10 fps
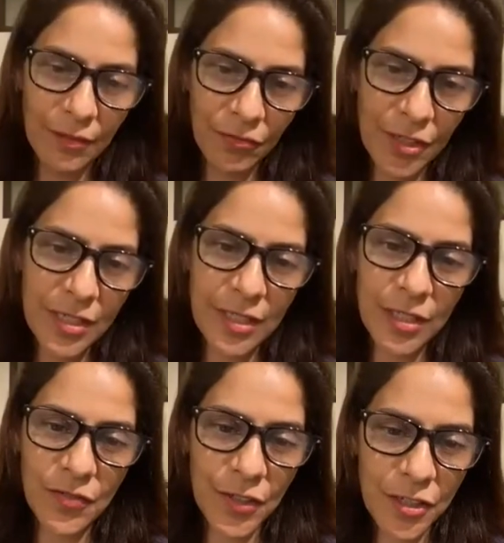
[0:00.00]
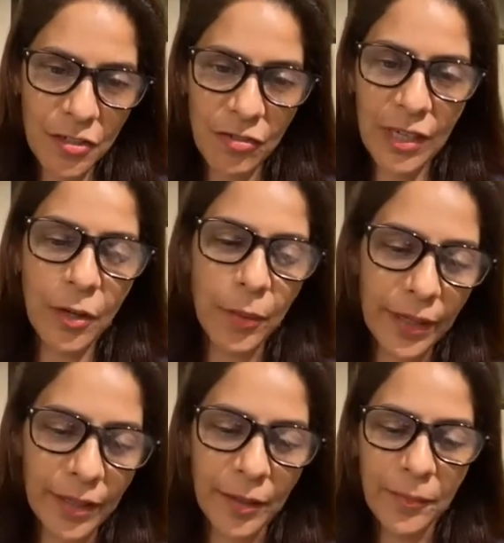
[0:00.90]
first things first, really
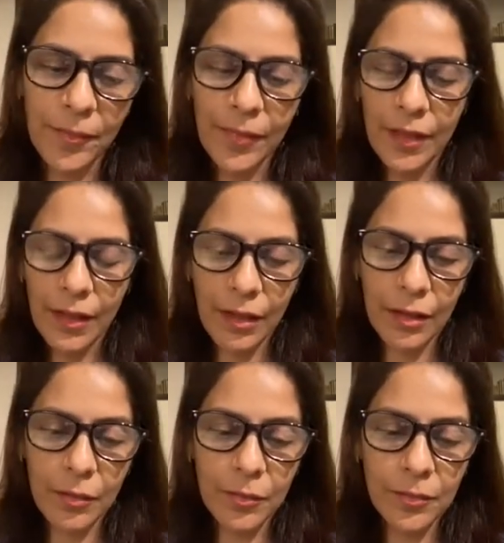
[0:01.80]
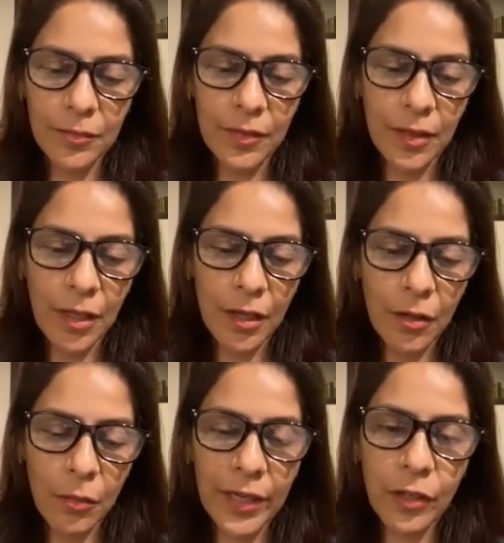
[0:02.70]
quickly. When
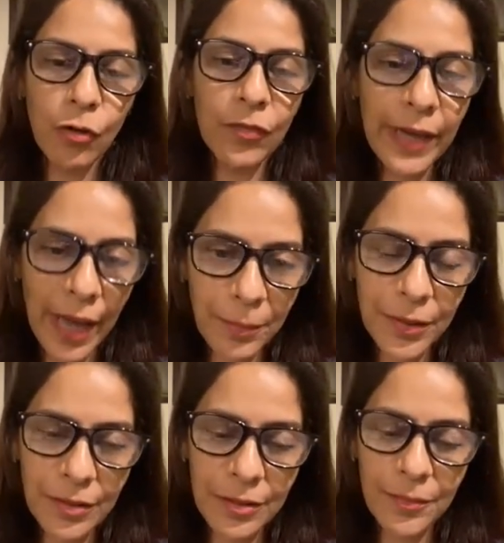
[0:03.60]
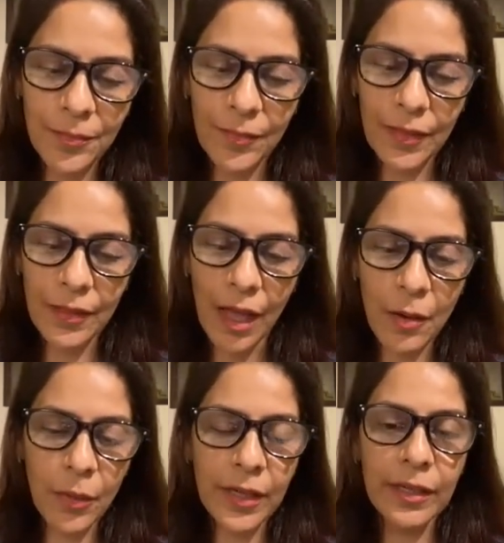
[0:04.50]
COVID happened, I
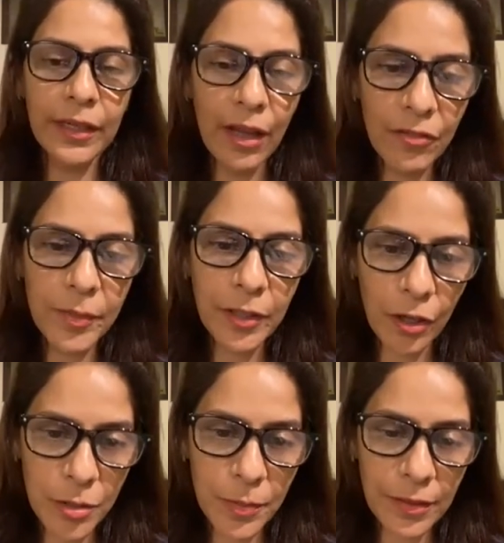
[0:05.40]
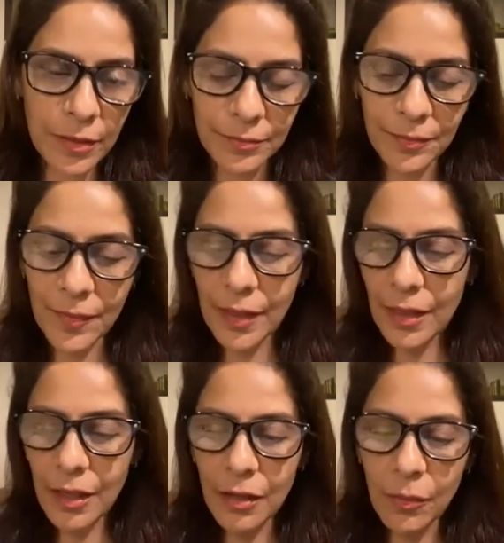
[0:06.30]
work in a government hospital
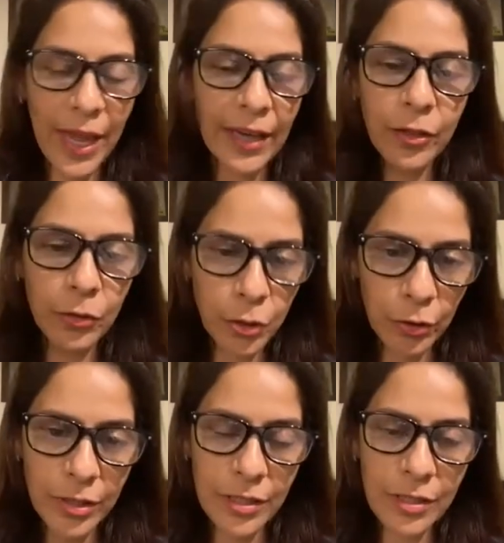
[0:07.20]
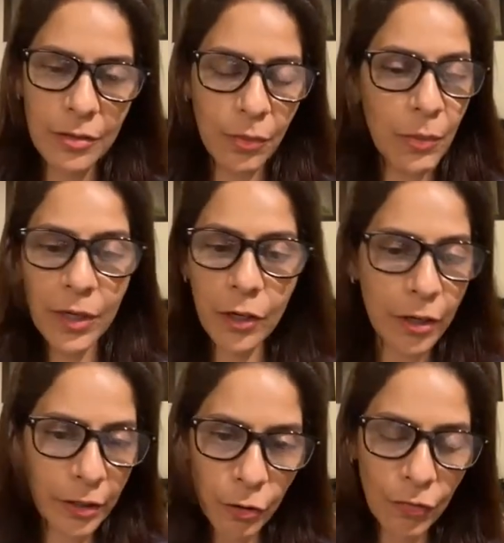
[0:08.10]
we had no choice. We were
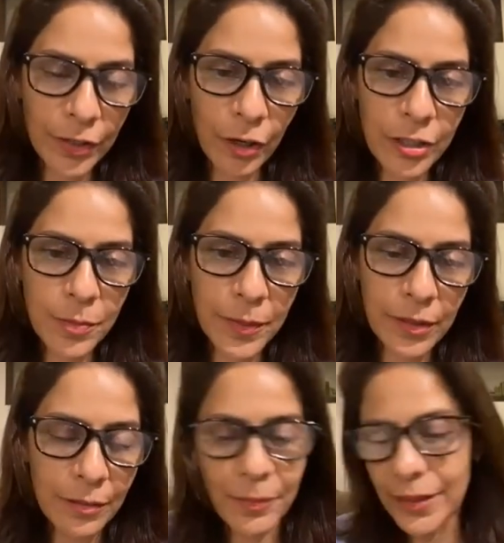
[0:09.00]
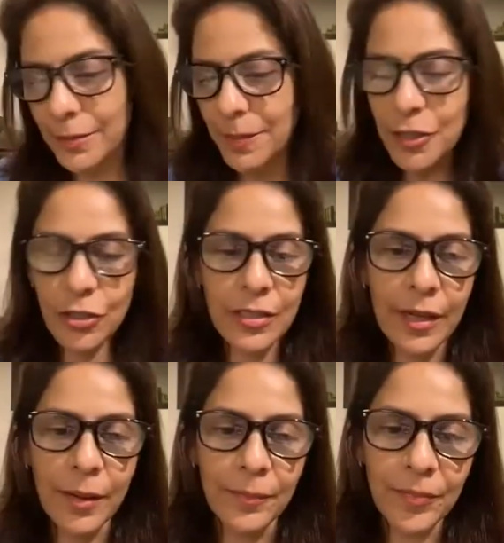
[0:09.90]
not a COVID hospital, but the patients
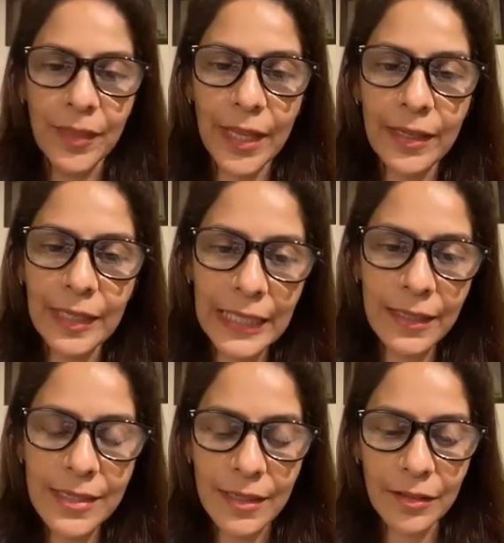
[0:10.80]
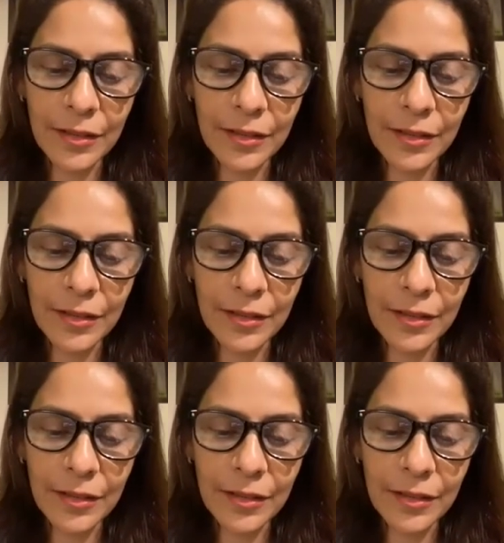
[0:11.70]
come, like Anila said.